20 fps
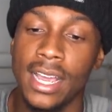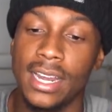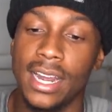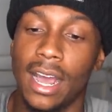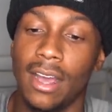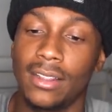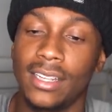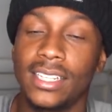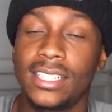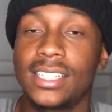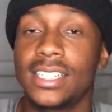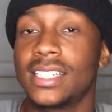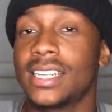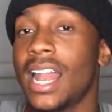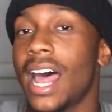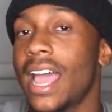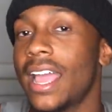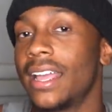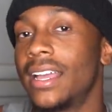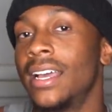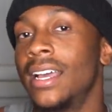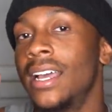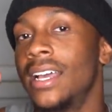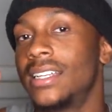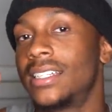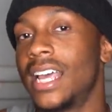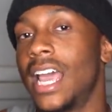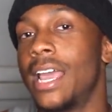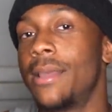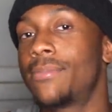Now, this is like
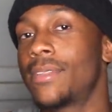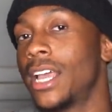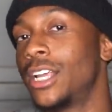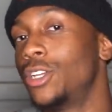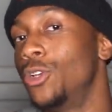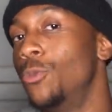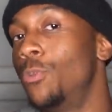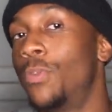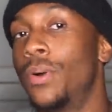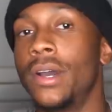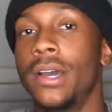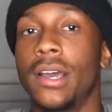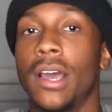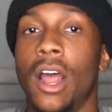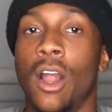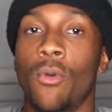tape that you put